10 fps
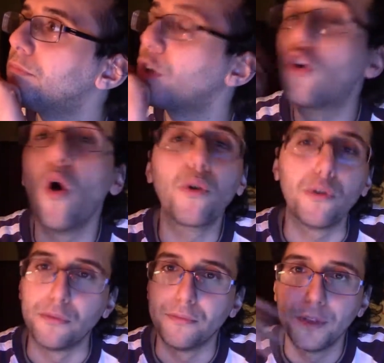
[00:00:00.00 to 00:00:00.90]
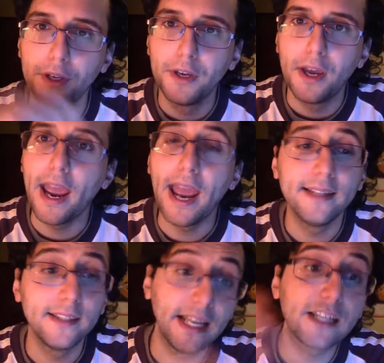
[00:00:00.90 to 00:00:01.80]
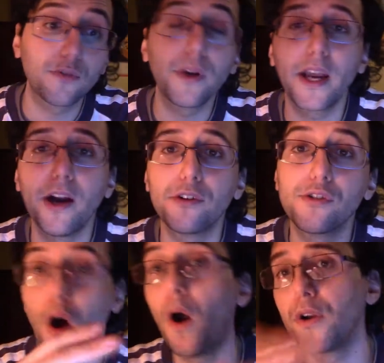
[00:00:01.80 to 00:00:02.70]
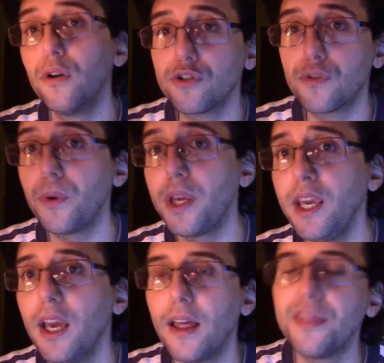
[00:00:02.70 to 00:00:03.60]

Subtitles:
Goku. And the next 3 characters are those 3,